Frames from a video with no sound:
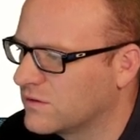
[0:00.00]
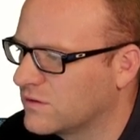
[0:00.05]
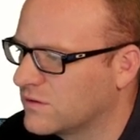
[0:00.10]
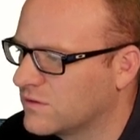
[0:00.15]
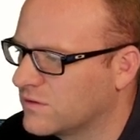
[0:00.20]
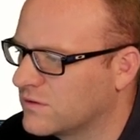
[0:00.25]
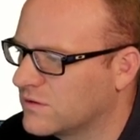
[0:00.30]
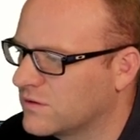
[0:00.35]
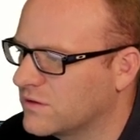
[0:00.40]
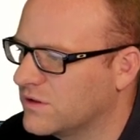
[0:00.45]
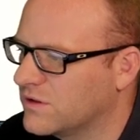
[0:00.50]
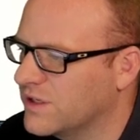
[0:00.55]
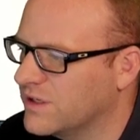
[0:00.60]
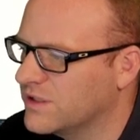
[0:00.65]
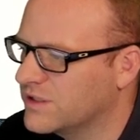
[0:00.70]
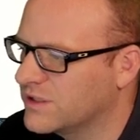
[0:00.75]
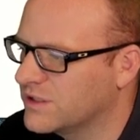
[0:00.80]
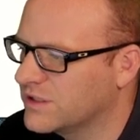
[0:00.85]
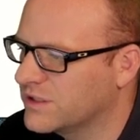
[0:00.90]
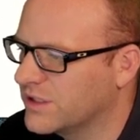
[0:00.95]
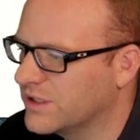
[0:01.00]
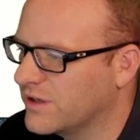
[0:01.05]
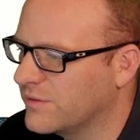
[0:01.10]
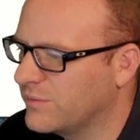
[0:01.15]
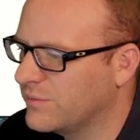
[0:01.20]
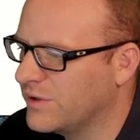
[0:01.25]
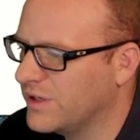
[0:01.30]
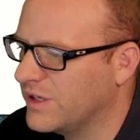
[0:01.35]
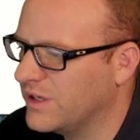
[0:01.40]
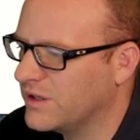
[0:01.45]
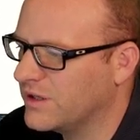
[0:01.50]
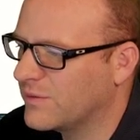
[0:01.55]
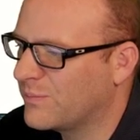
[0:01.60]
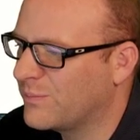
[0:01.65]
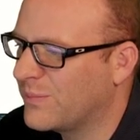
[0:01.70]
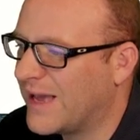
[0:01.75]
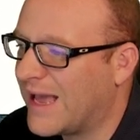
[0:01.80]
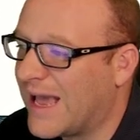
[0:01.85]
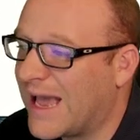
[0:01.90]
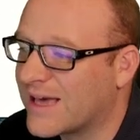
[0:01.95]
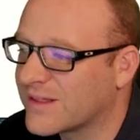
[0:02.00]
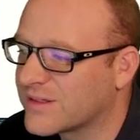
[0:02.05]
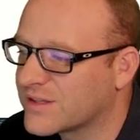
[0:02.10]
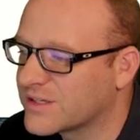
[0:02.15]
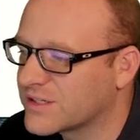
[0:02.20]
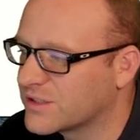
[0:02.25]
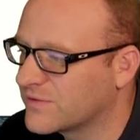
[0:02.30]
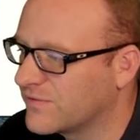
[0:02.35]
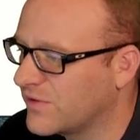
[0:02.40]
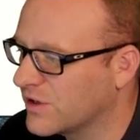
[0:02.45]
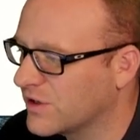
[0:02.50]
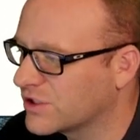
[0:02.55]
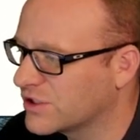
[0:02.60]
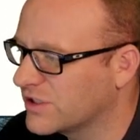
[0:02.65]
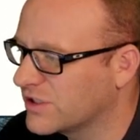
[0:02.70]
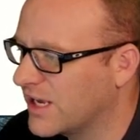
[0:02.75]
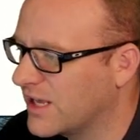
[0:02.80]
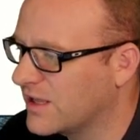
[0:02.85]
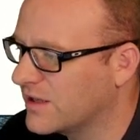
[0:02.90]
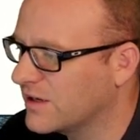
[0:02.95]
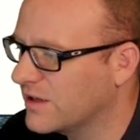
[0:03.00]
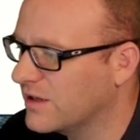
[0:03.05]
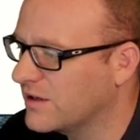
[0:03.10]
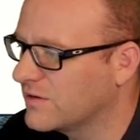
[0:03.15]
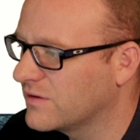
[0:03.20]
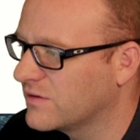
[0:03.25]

So this is going to be the paths functionality.